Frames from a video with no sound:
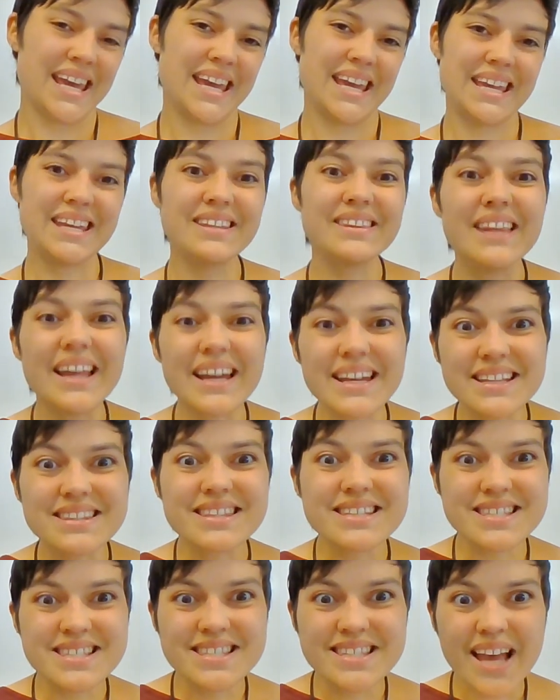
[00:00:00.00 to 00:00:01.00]
He liked
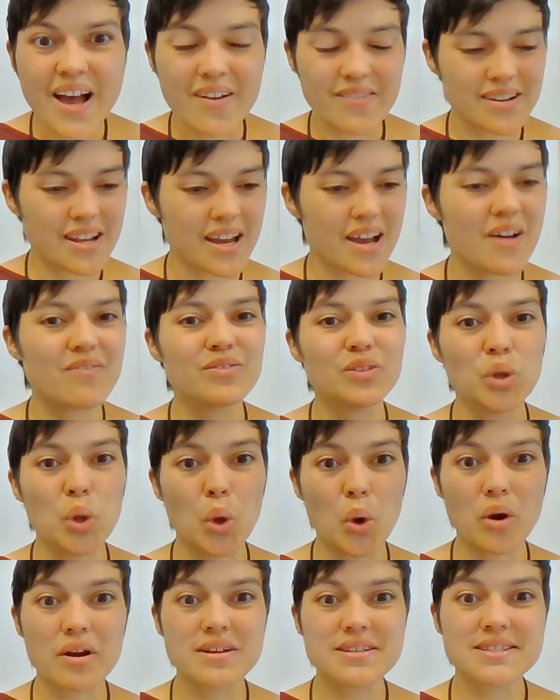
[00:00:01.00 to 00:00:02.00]
the sound of
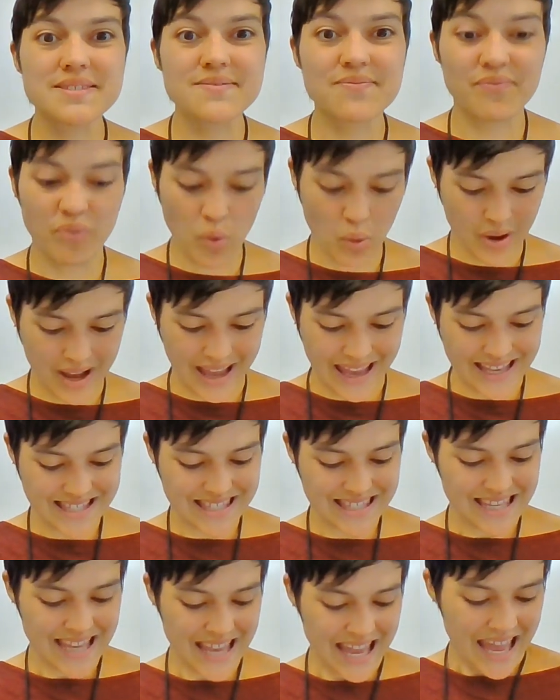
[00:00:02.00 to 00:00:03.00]
Laura's
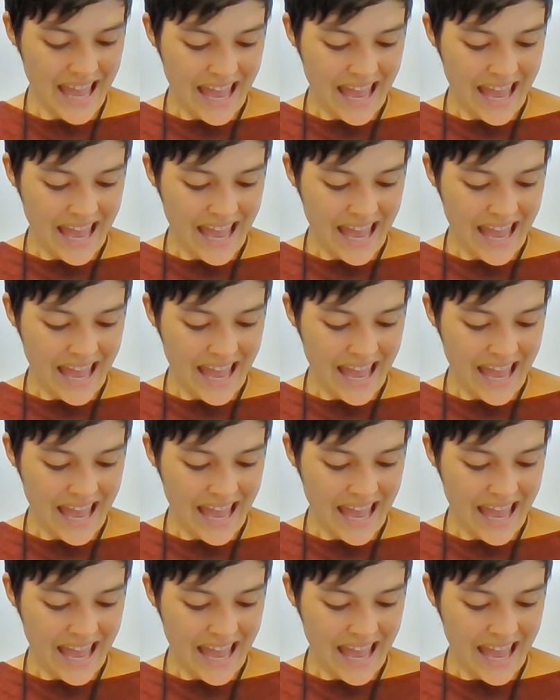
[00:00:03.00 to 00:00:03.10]
voice